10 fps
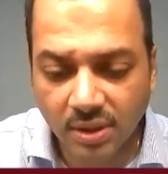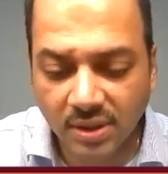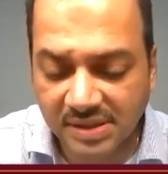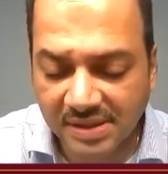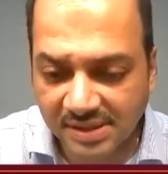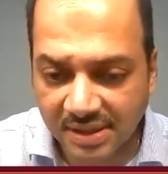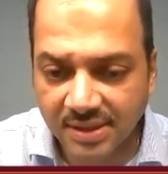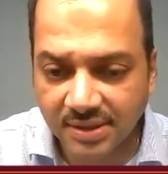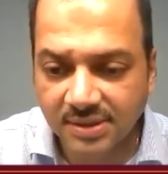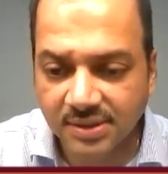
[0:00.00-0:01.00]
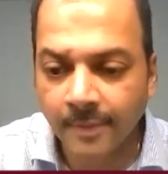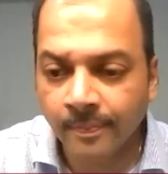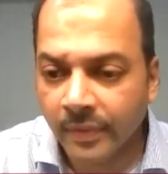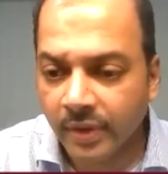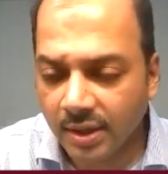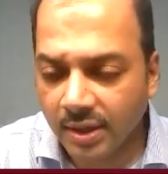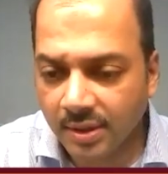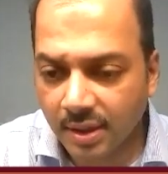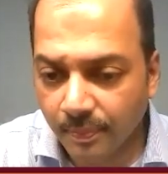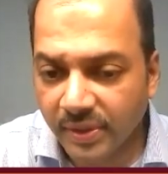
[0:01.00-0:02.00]
These are the sectors and
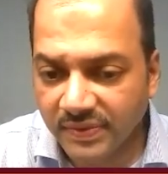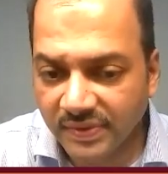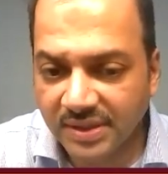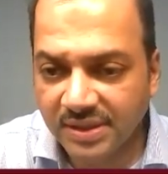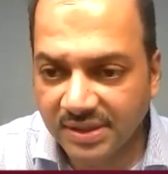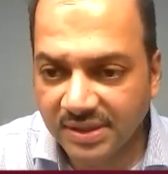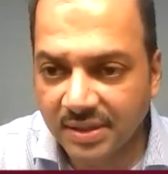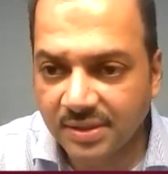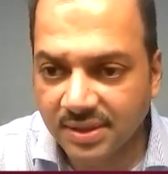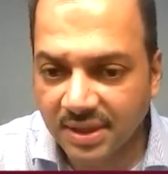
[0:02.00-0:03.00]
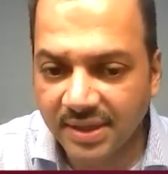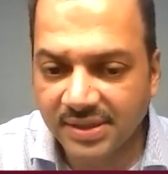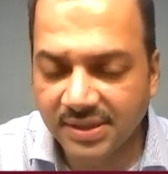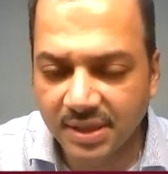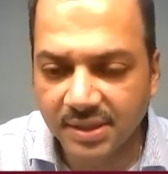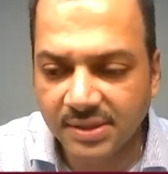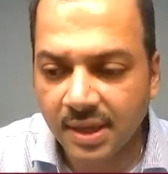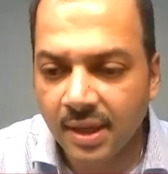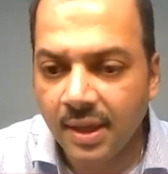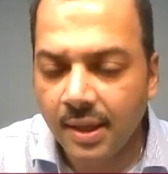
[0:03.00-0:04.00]
companies within these sectors really excite us.
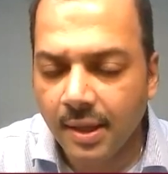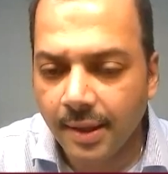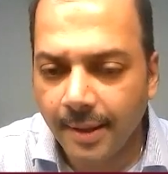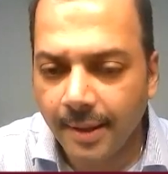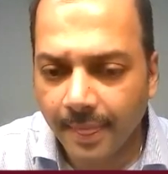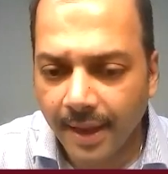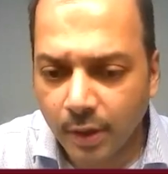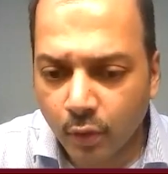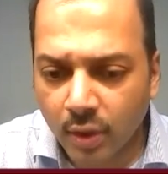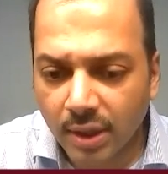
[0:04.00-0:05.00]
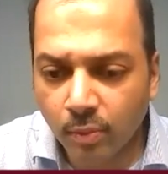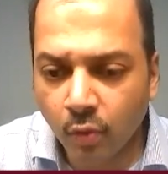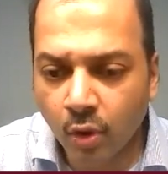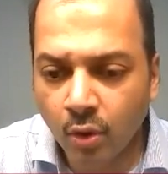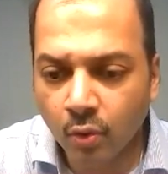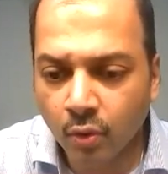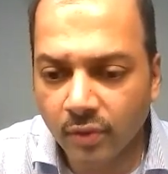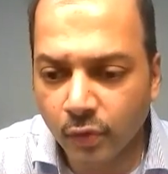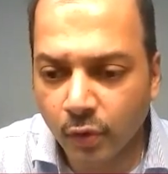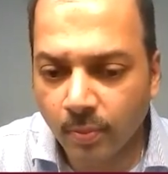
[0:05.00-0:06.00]
I'll quickly move on to
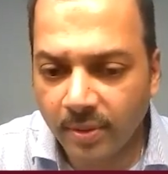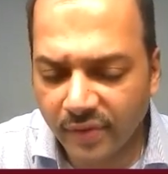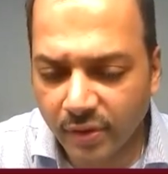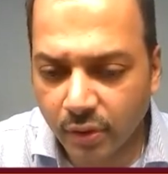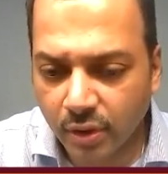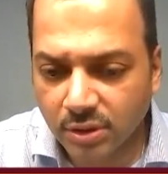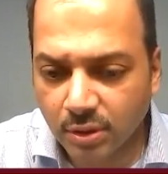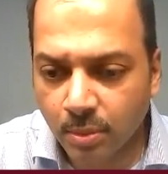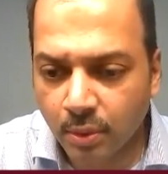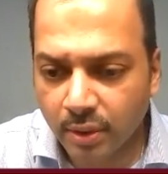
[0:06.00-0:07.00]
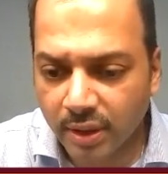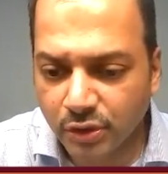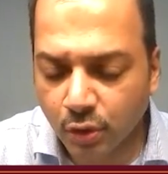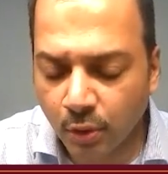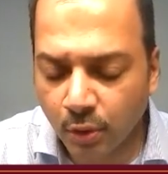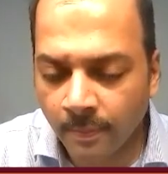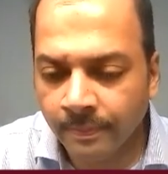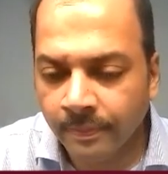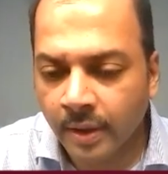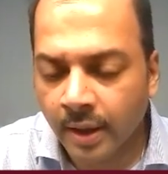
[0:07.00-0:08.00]
give you a brief introduction about
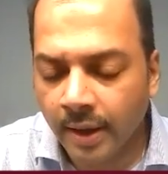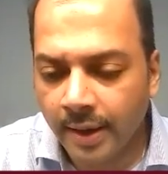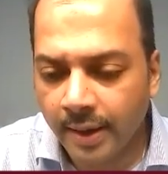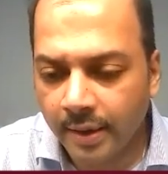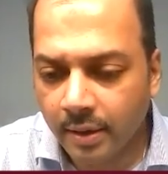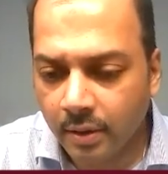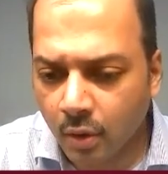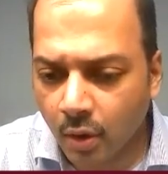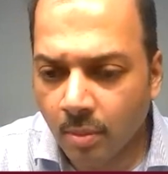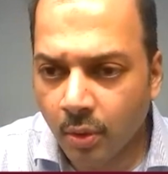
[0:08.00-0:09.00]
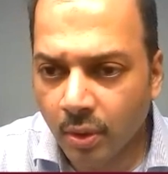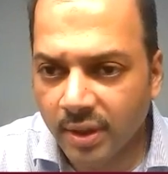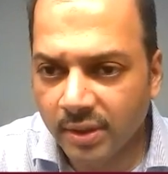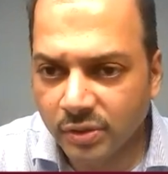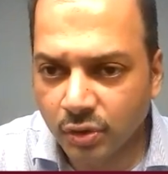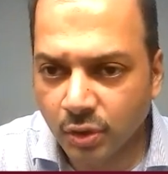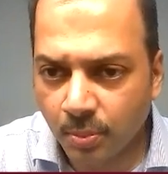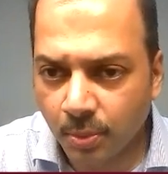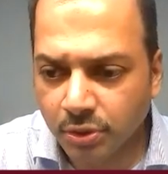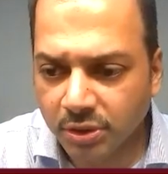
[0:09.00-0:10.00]
Renaissance and talk about our Renaissance
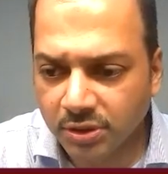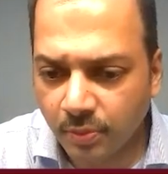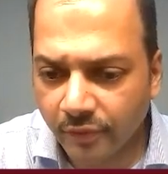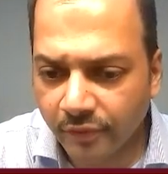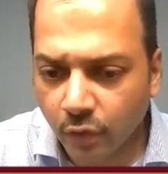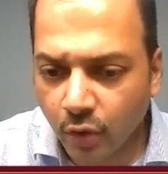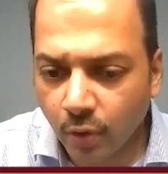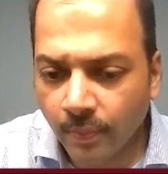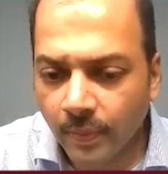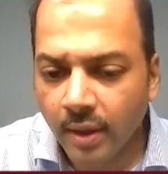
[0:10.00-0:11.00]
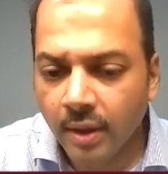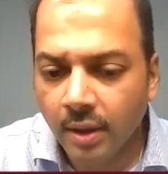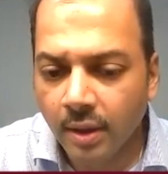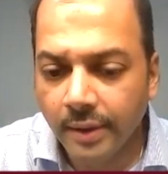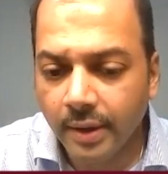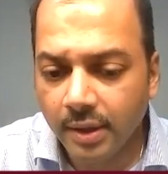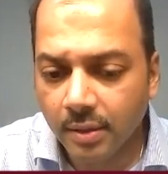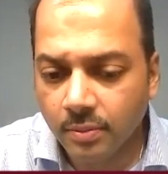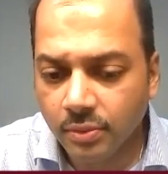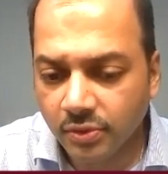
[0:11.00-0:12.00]
opportunities portfolio in
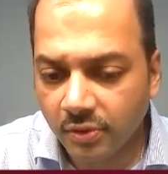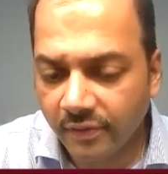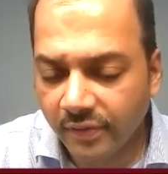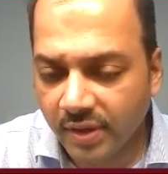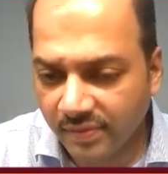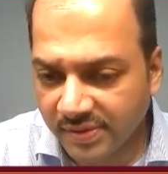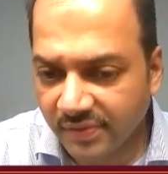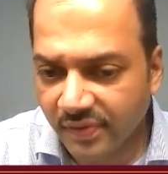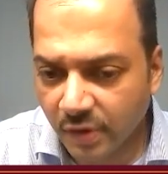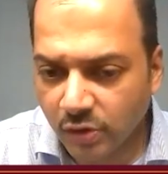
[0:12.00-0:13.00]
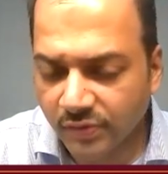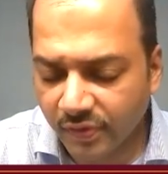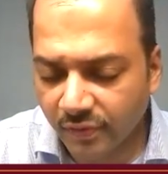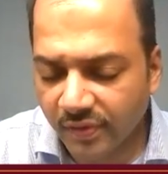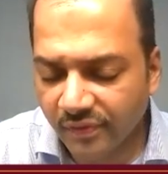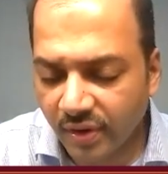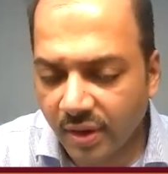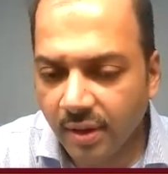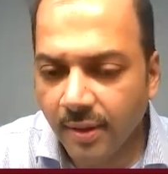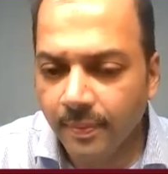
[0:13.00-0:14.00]
terms of the investment philosophy of the
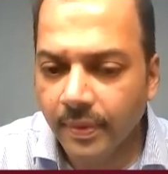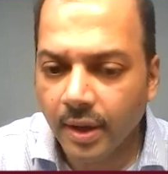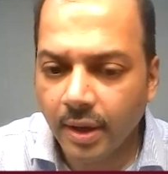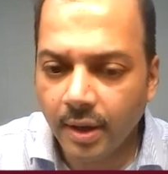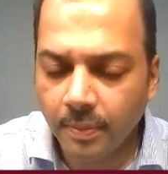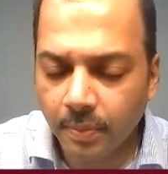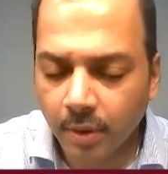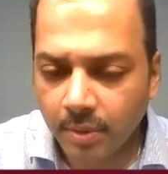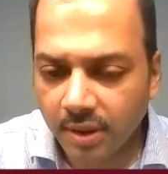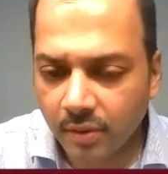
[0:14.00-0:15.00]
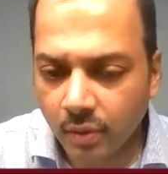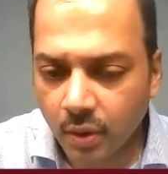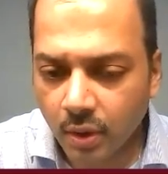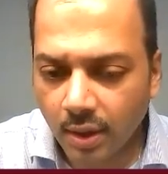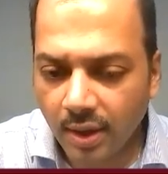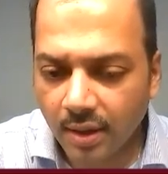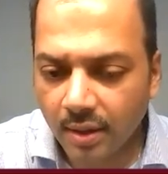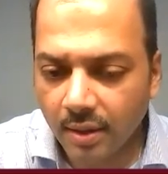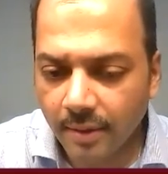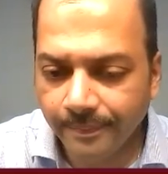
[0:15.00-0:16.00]
fund, and probably give you
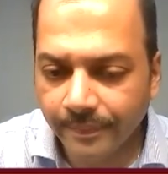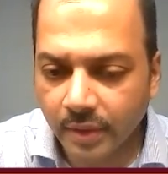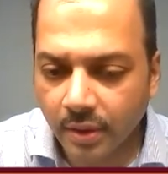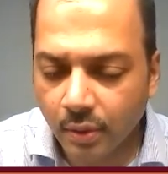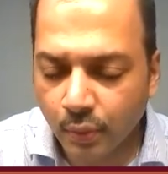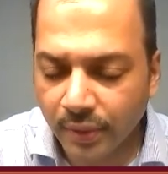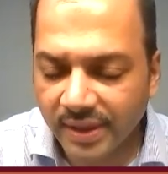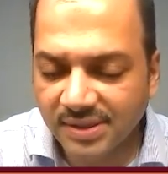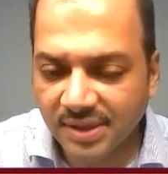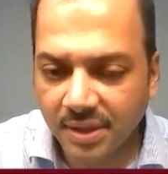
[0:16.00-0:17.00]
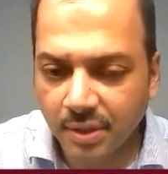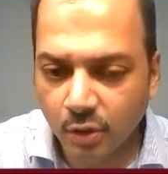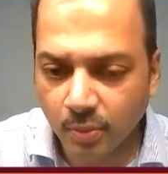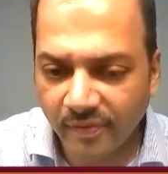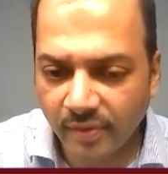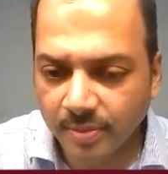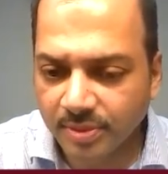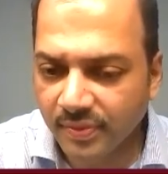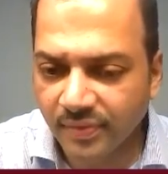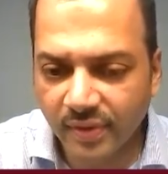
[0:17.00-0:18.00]
a quick insight into the performance
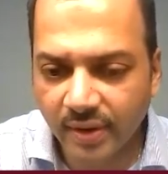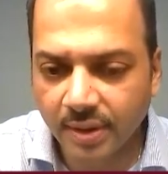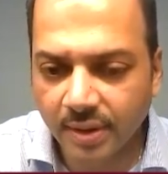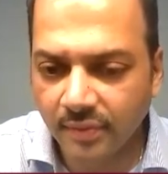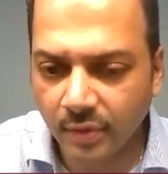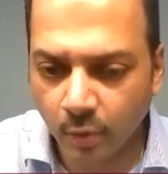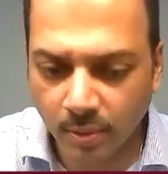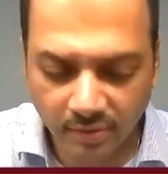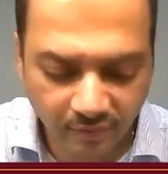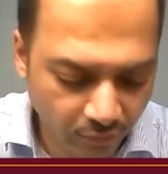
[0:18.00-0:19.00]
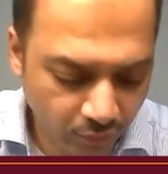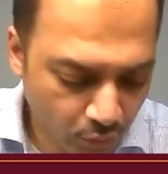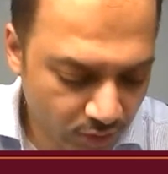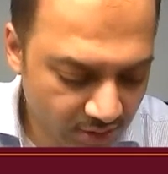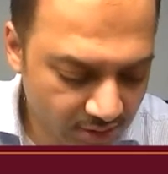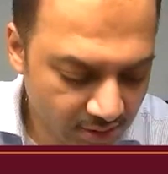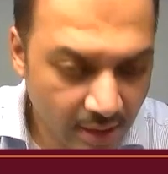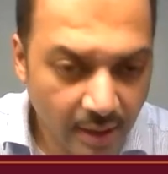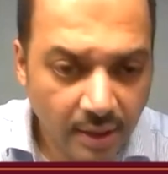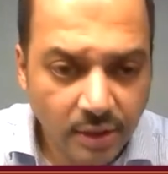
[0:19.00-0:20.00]
of the fund, and then we'll open the floor for questions.
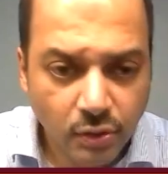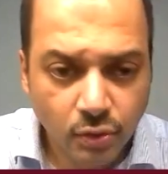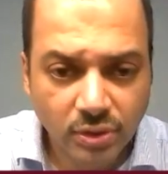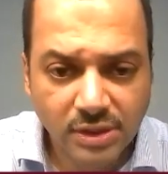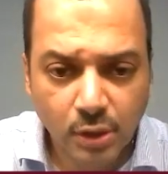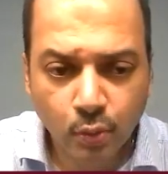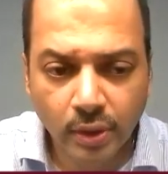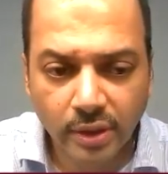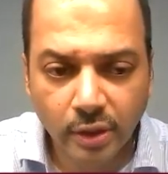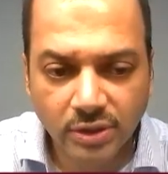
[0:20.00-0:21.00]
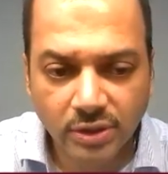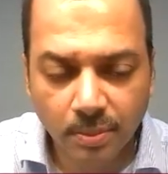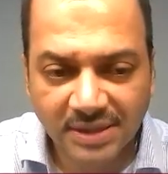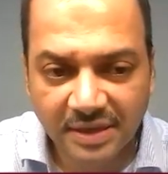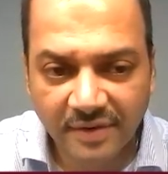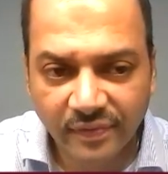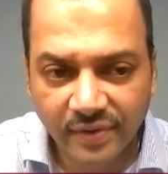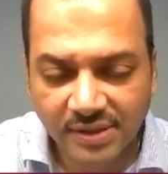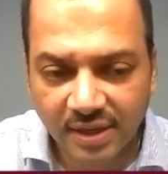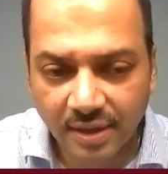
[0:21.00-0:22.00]
So just a quick introduction of myself,
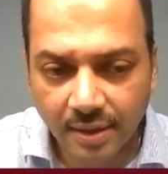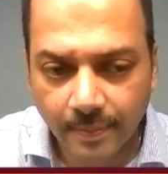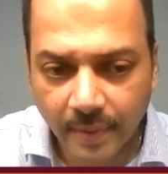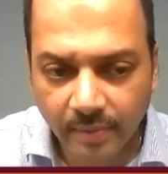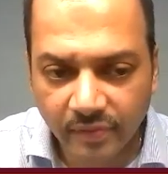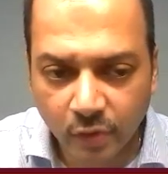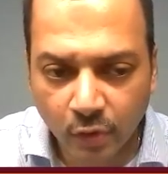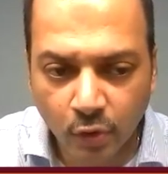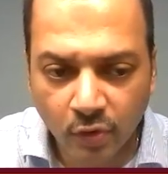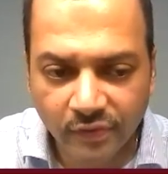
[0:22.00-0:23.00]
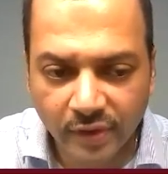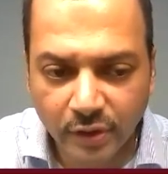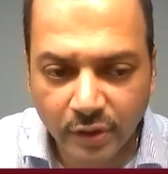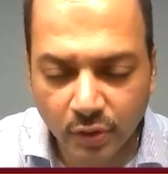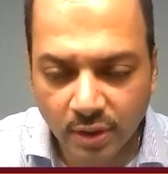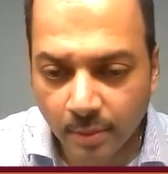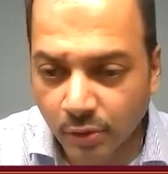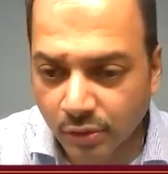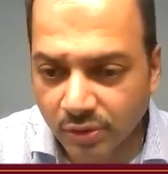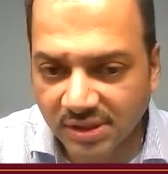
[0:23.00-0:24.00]
friends. I'm the founder of Renaissance. I'm
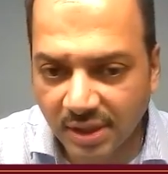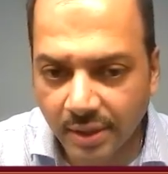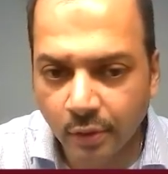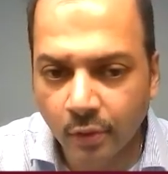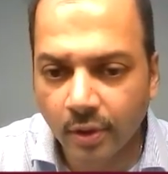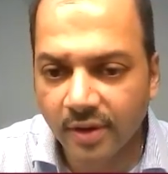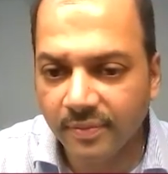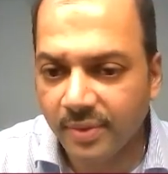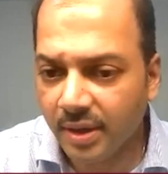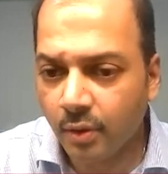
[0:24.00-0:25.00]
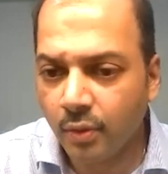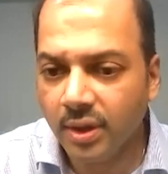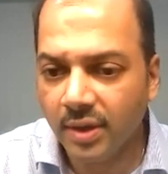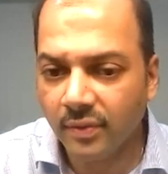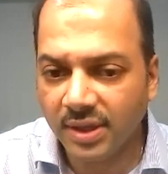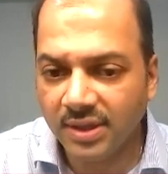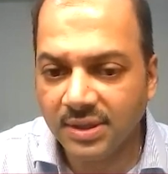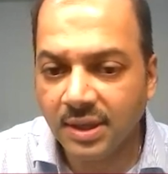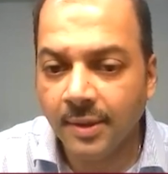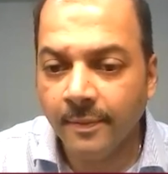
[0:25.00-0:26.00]
also the CIO. I've been around in
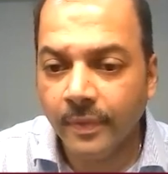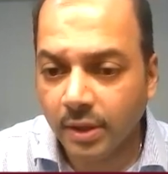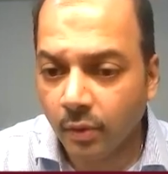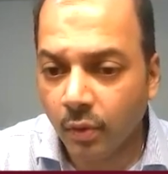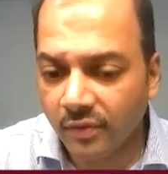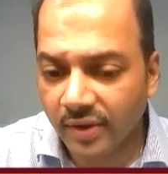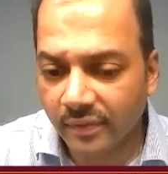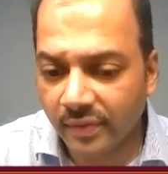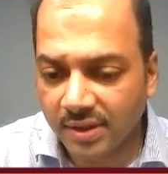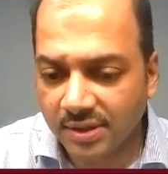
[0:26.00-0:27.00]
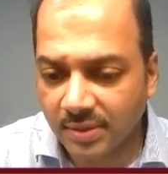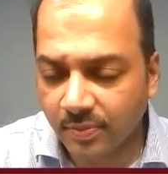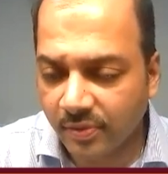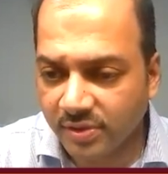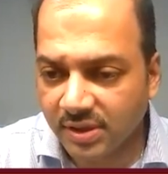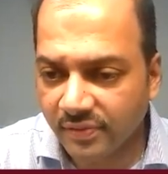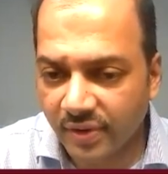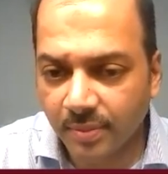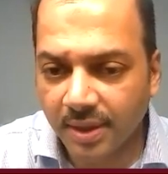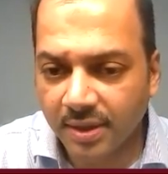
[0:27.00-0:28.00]
equities, in the world of equities as a professional
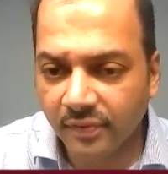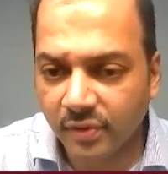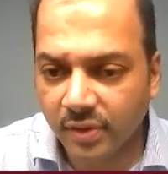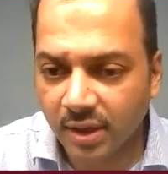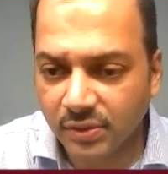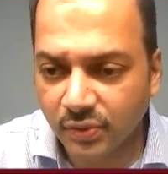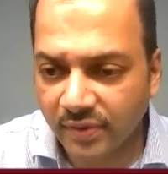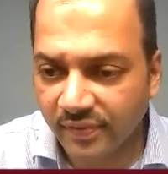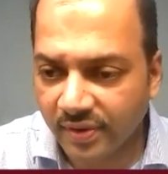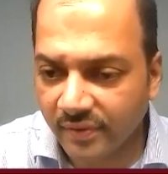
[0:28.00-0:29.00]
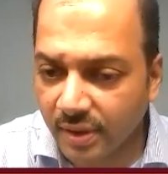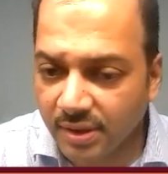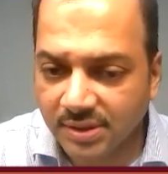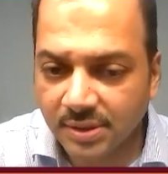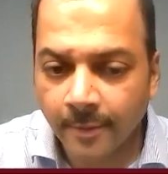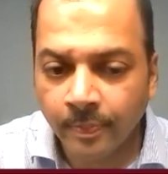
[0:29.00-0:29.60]
fund manager for the last 25 years.